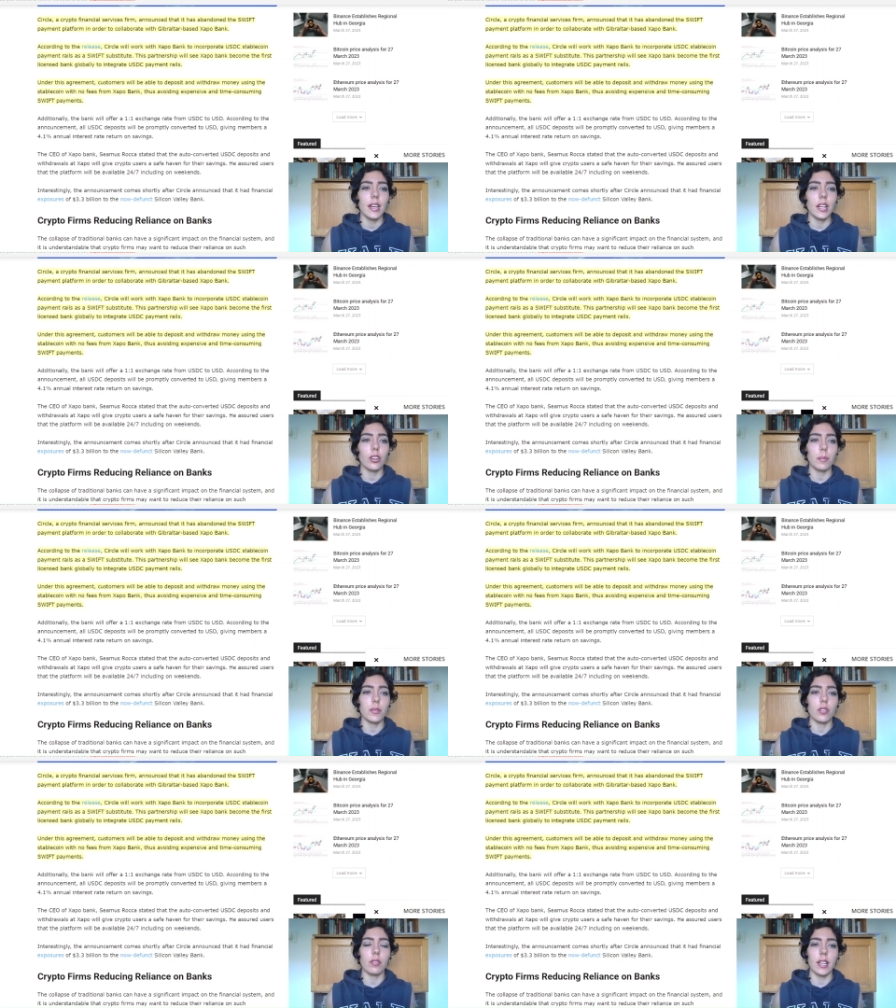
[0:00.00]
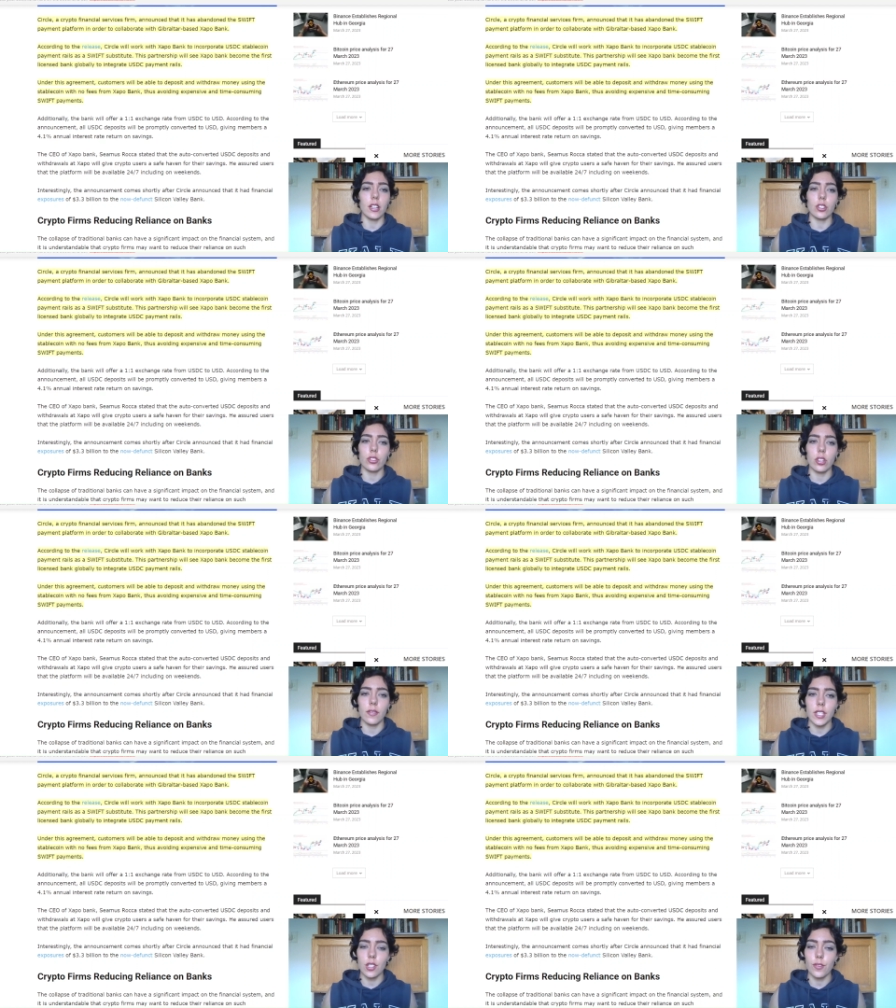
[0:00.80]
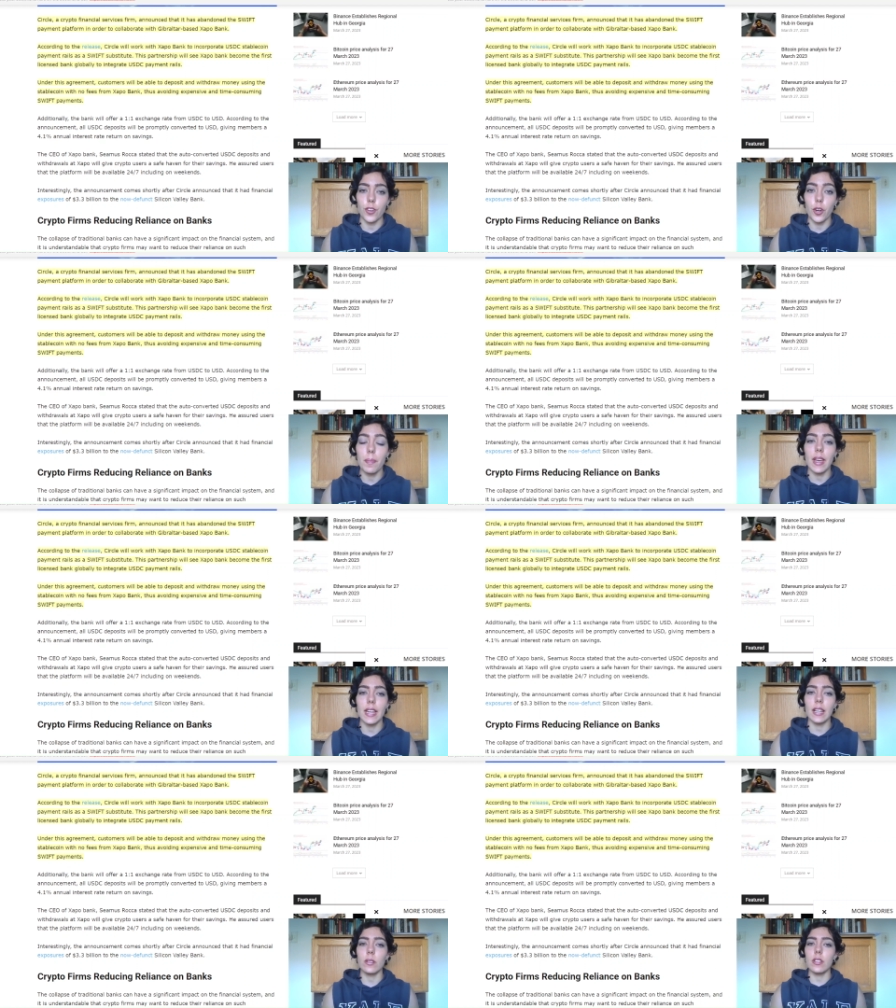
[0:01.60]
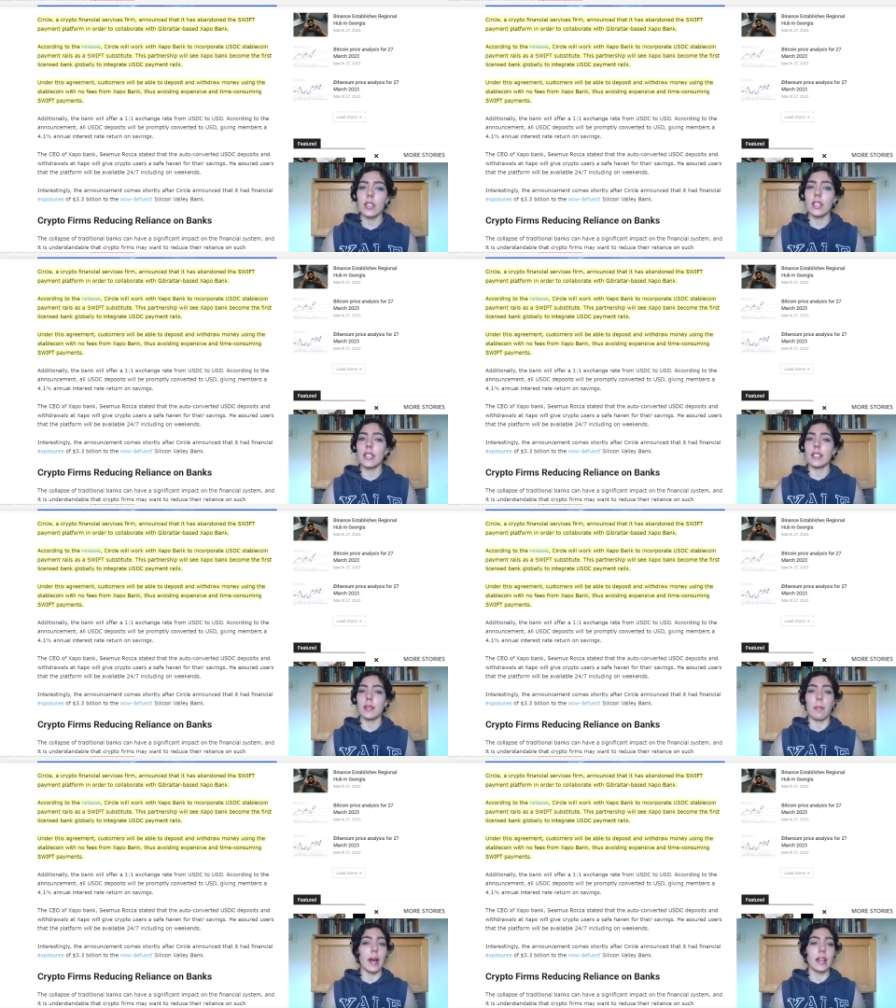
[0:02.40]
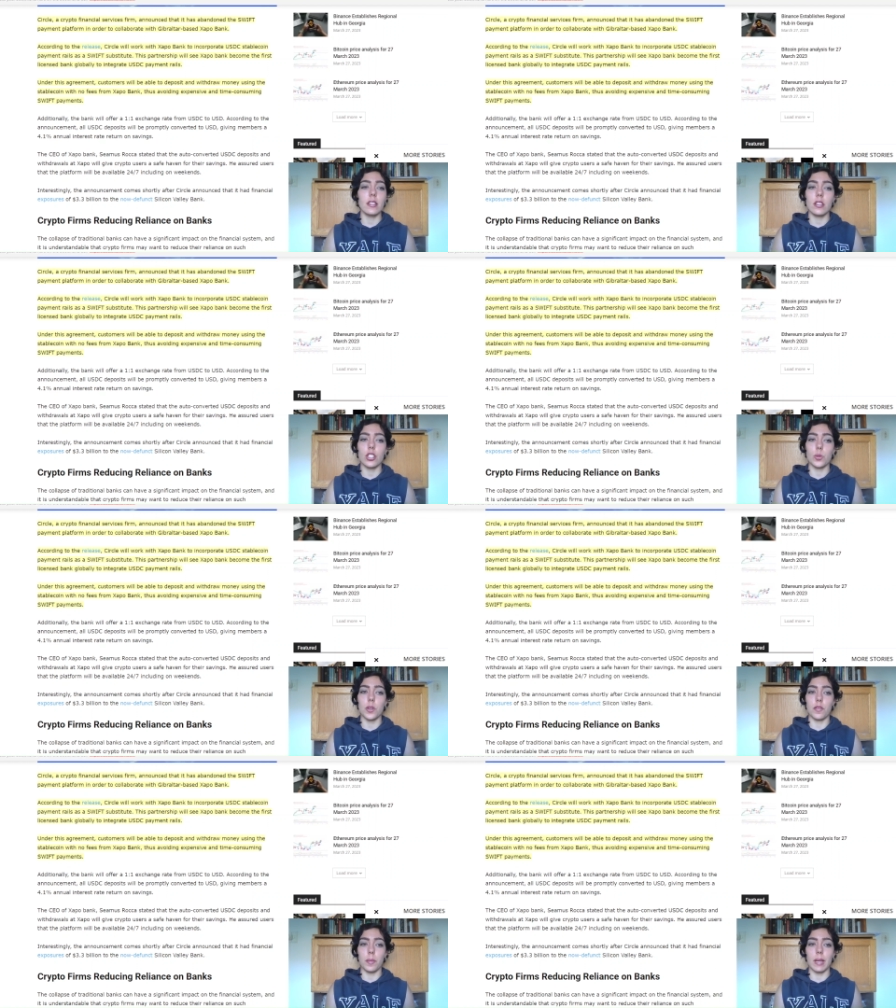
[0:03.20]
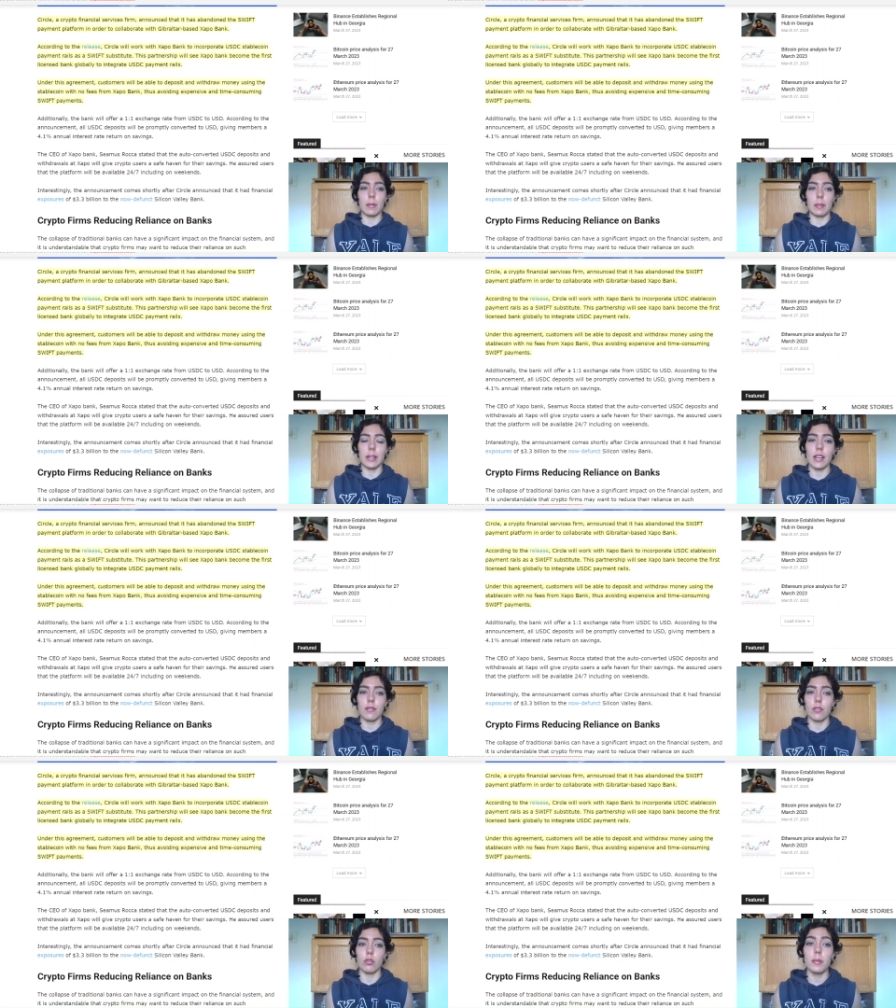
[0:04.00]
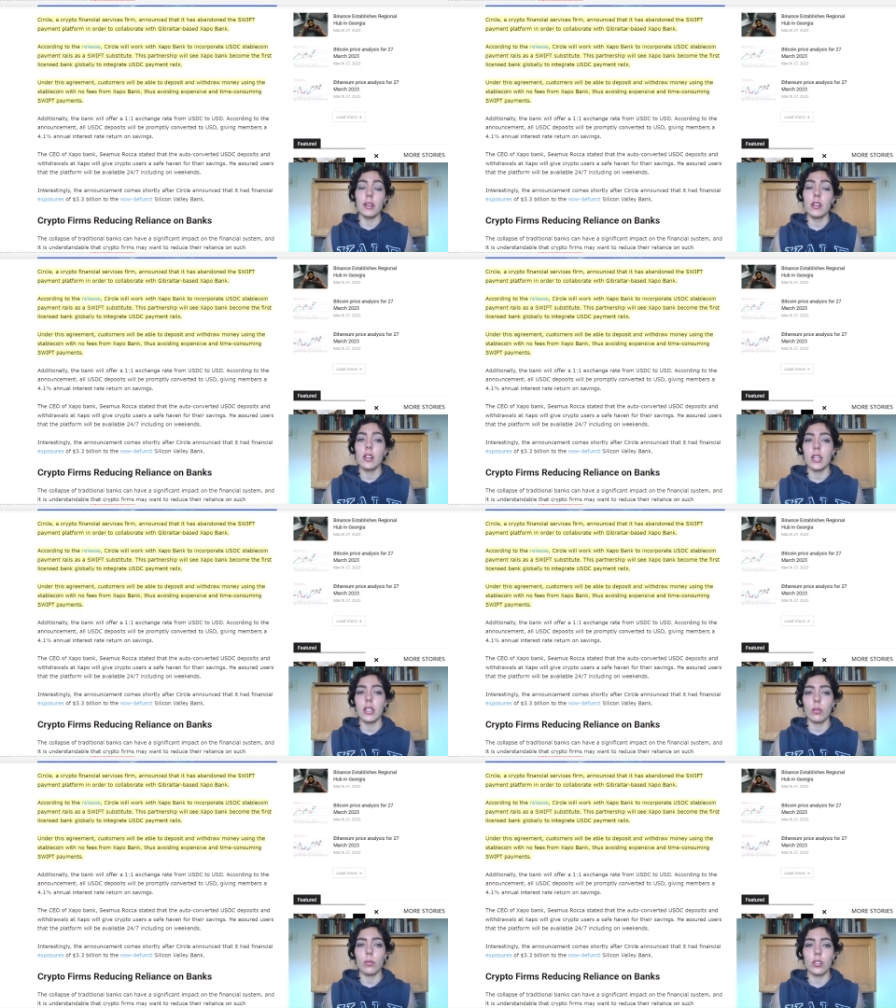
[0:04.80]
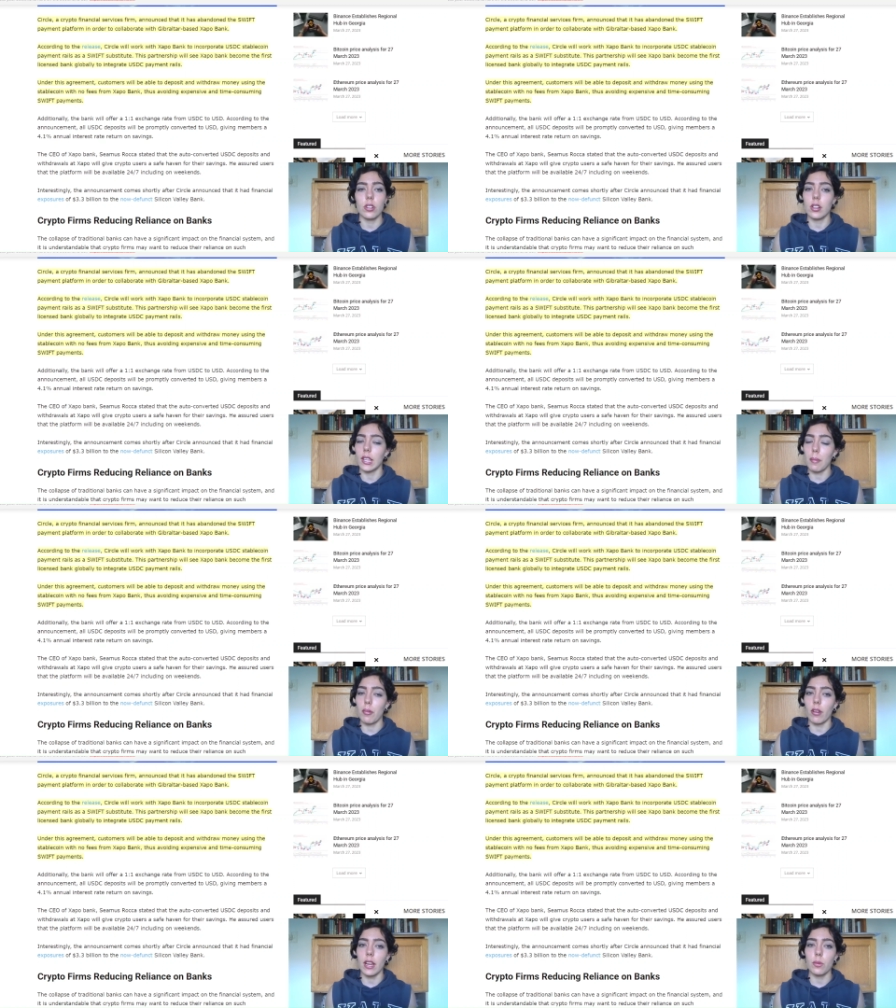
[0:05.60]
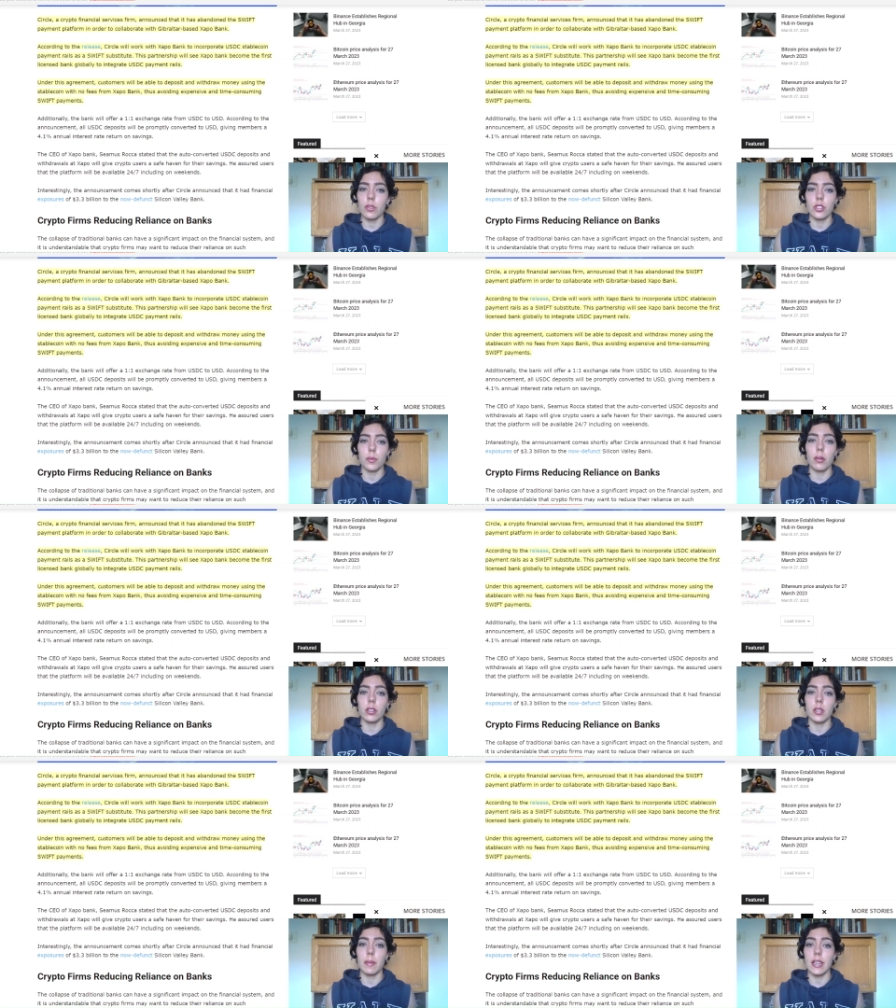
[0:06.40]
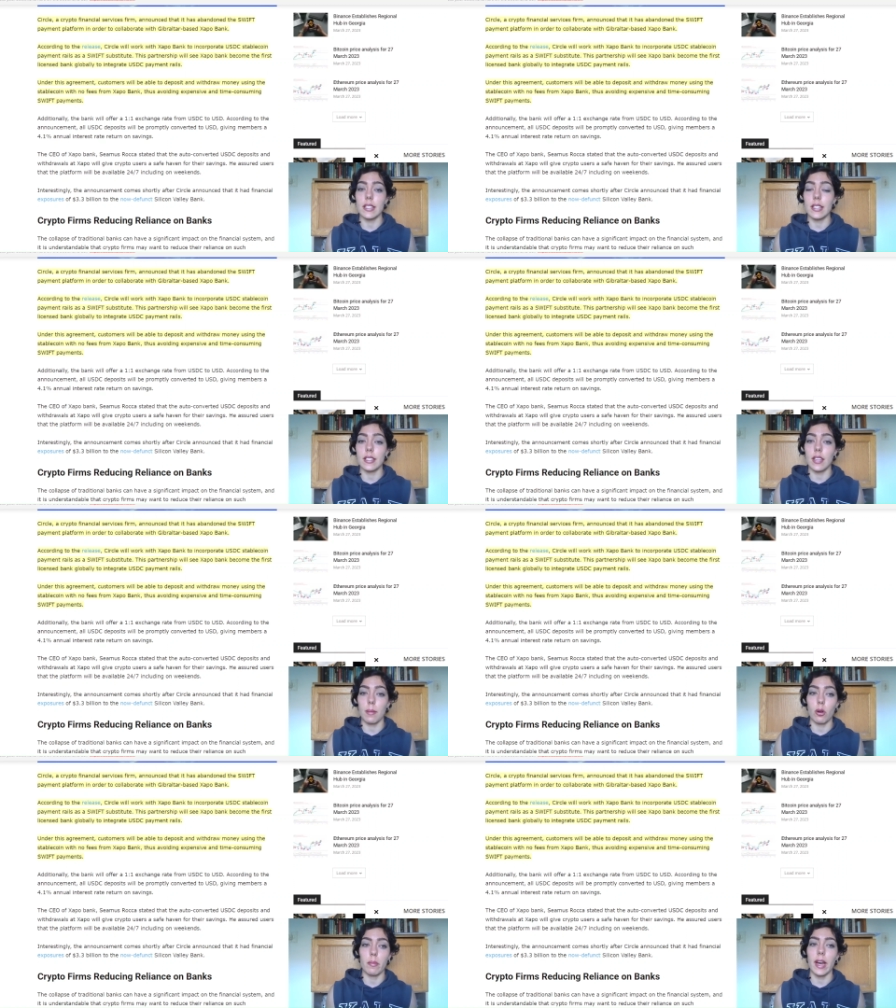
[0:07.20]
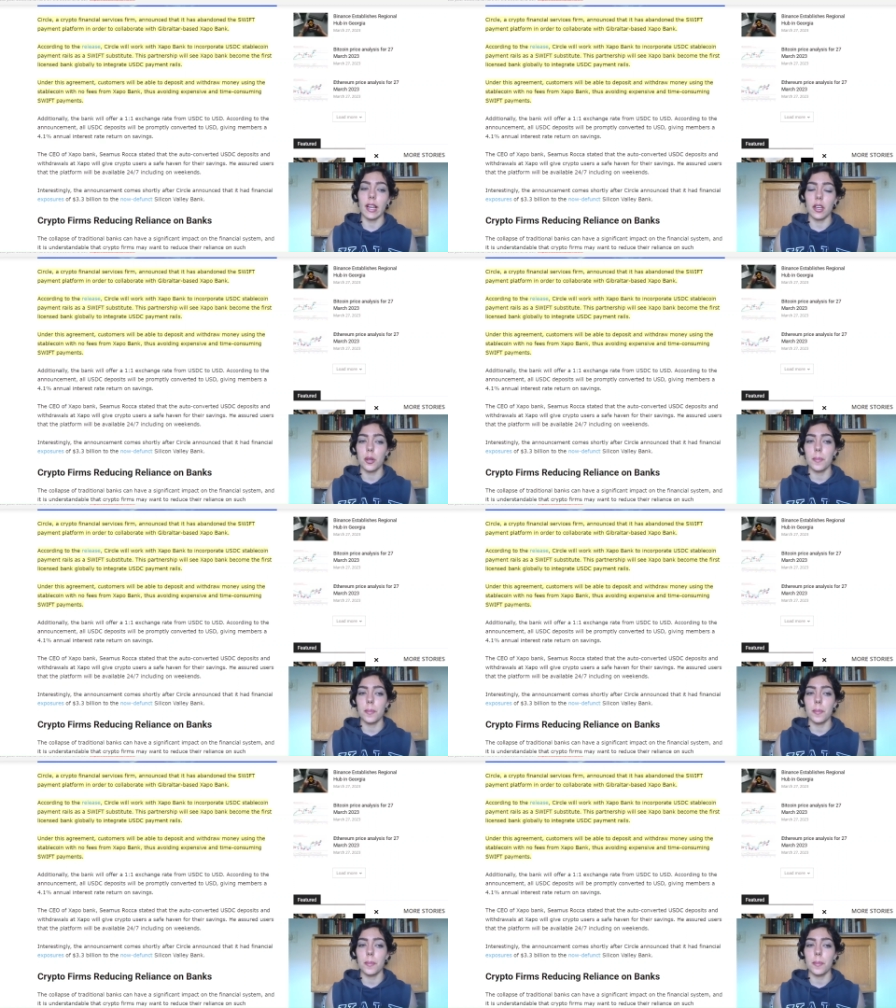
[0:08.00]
a crypto financial services firm, announced that it has abandoned the Swift payment platform in order to collaborate with Gibraltar-based Zapo Bank.